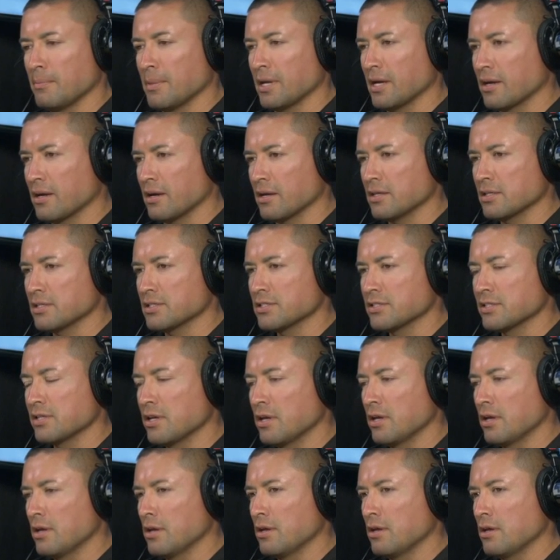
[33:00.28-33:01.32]
my eyes.
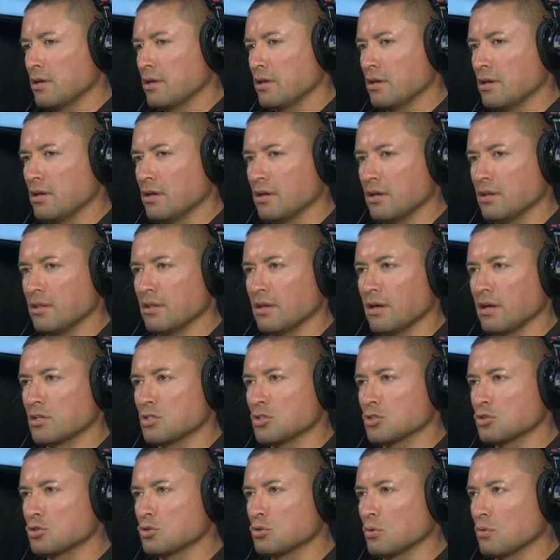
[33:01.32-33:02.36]
And I
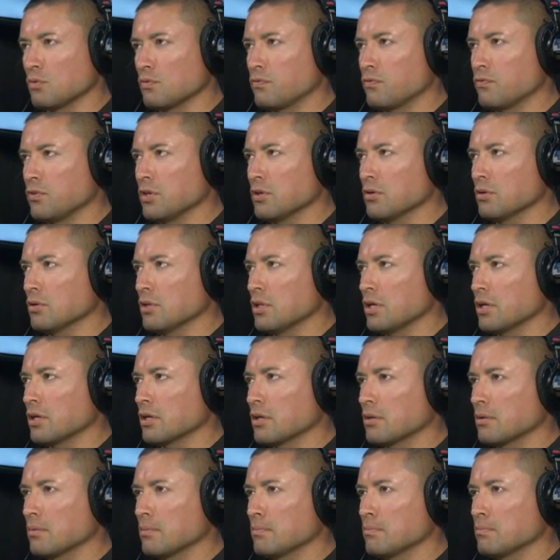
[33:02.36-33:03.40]
just don't feel
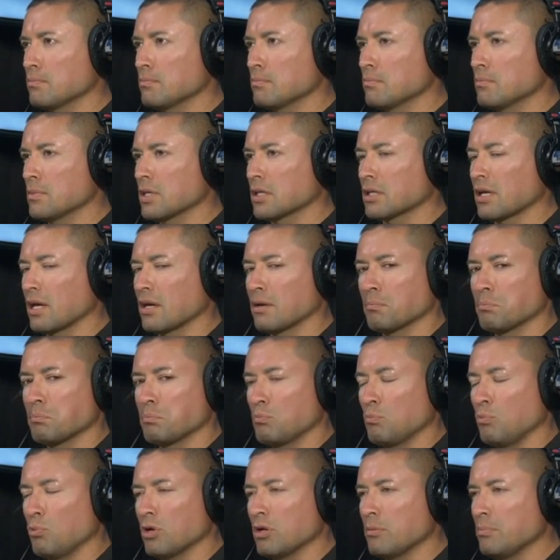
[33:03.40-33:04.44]
like like I
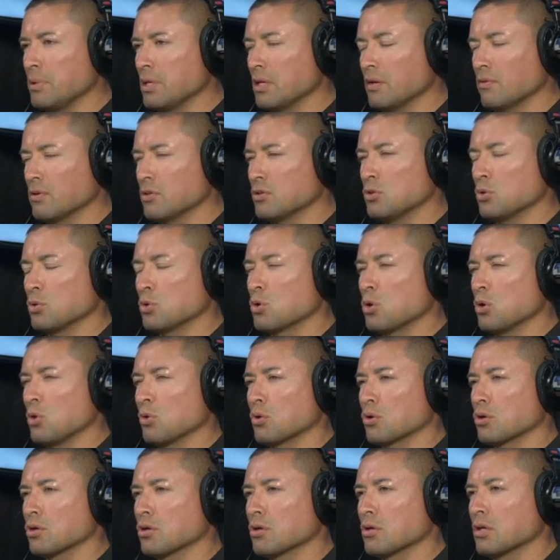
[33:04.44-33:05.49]
wouldn't be able to do
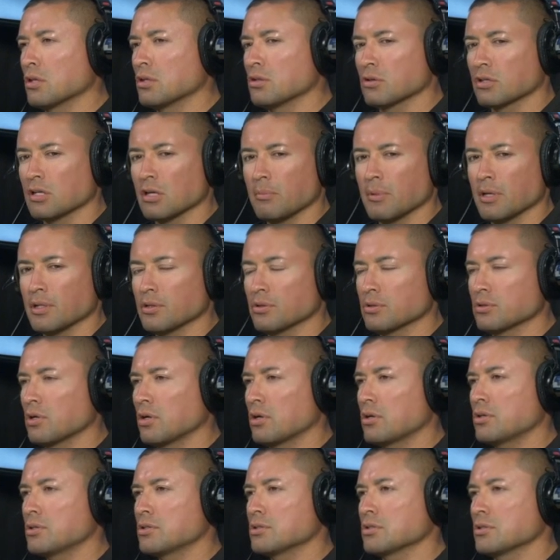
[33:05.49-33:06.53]
coke and look at my little
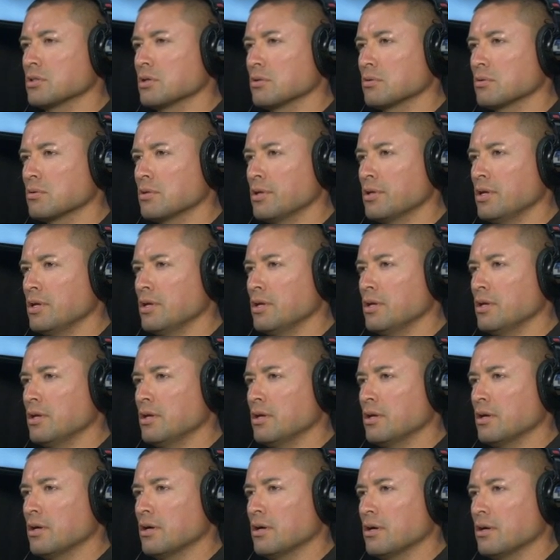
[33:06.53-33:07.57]
daughters, you know?
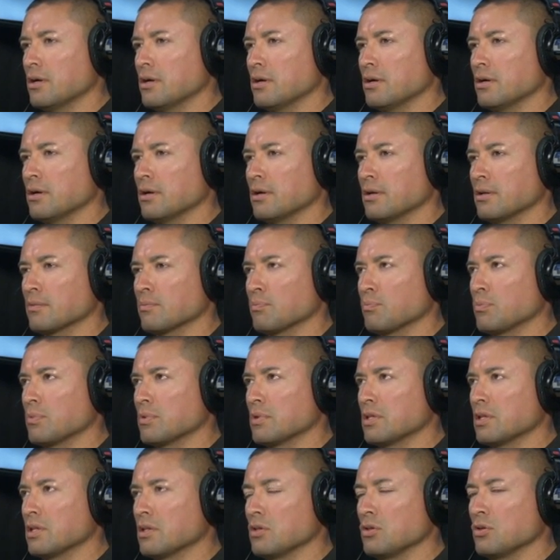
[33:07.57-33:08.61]
Uh
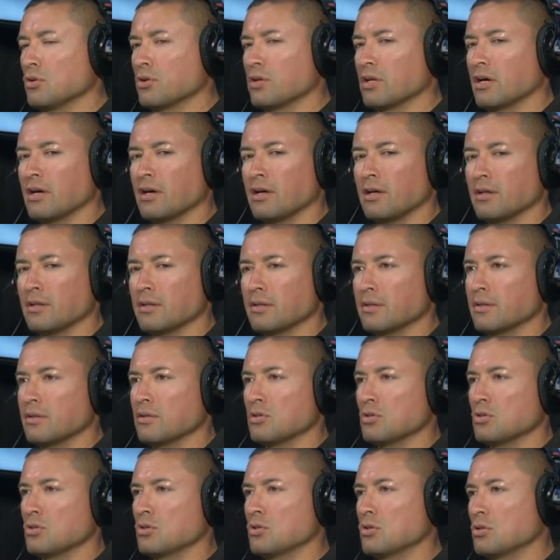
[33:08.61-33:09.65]
you're not Yeah,
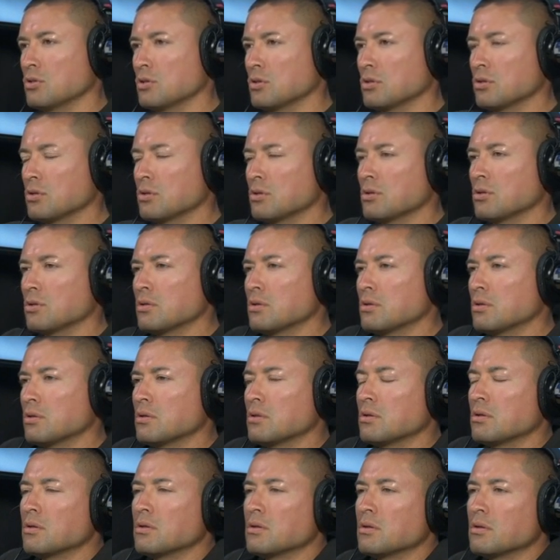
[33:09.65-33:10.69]
but can you imagine you on
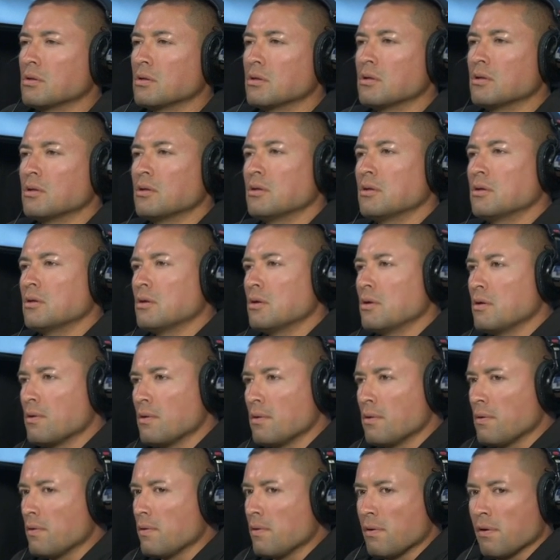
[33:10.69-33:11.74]
coke?
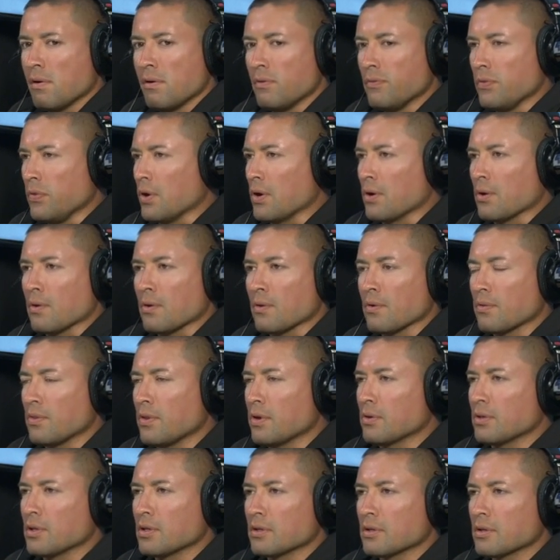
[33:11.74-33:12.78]
No.
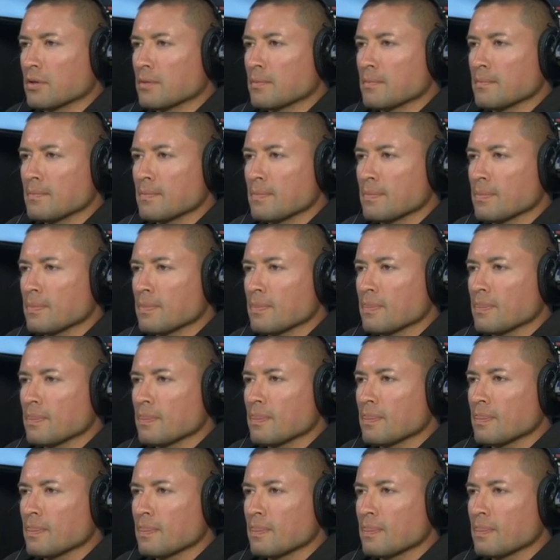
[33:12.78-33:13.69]
Well, you'd be really driven.